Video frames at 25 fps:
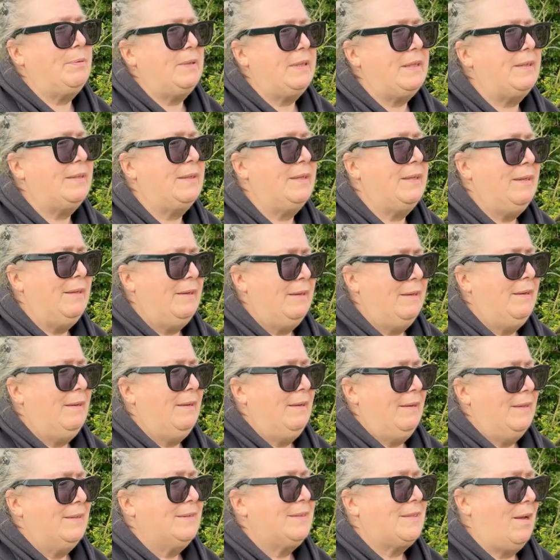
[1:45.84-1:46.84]
with
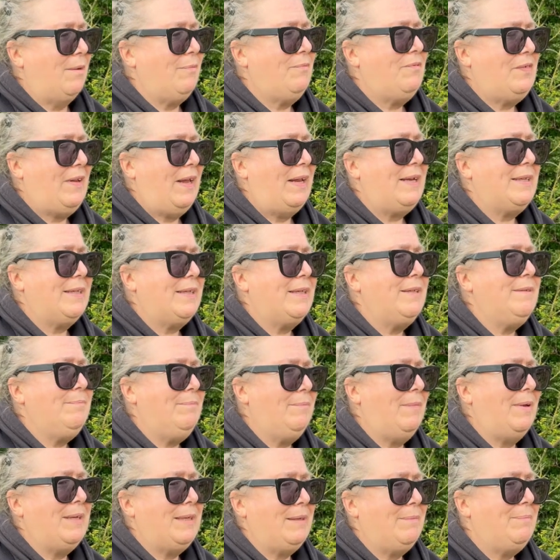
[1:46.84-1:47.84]
Tom
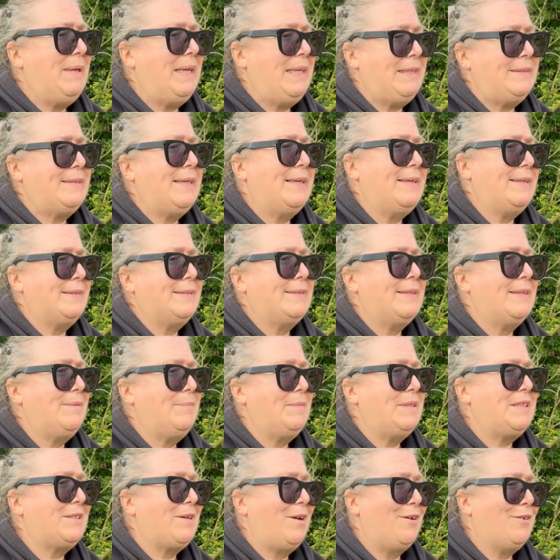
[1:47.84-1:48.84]
Flanagan, my amazing
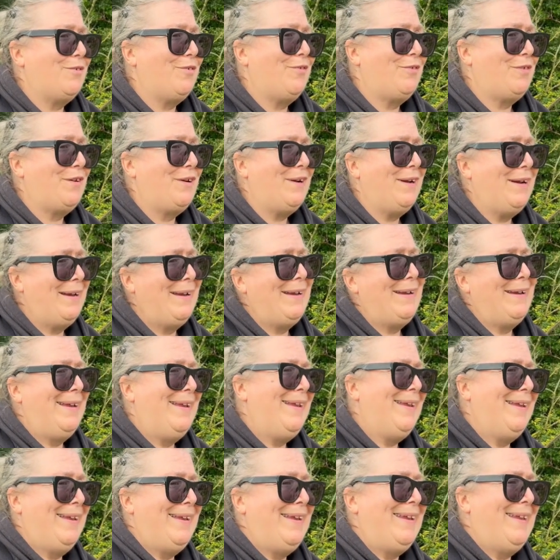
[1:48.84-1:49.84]
cinematographer,
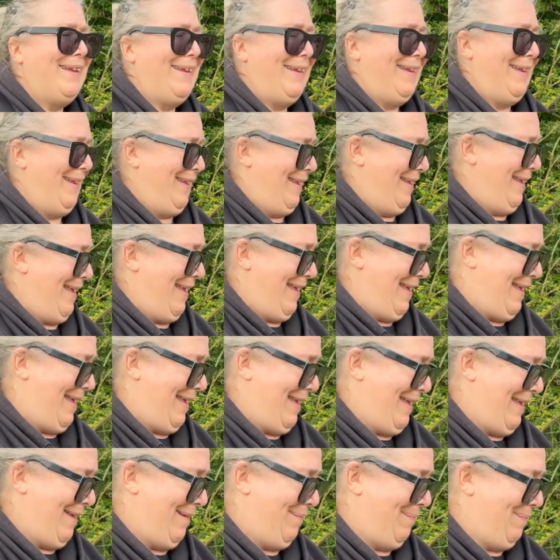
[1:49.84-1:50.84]

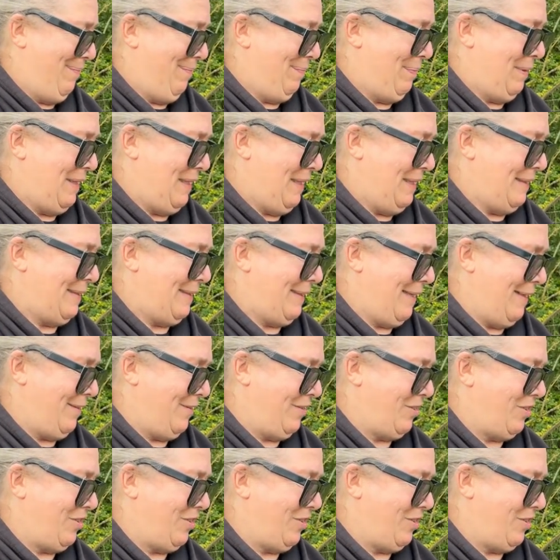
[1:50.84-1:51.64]
um, but this set of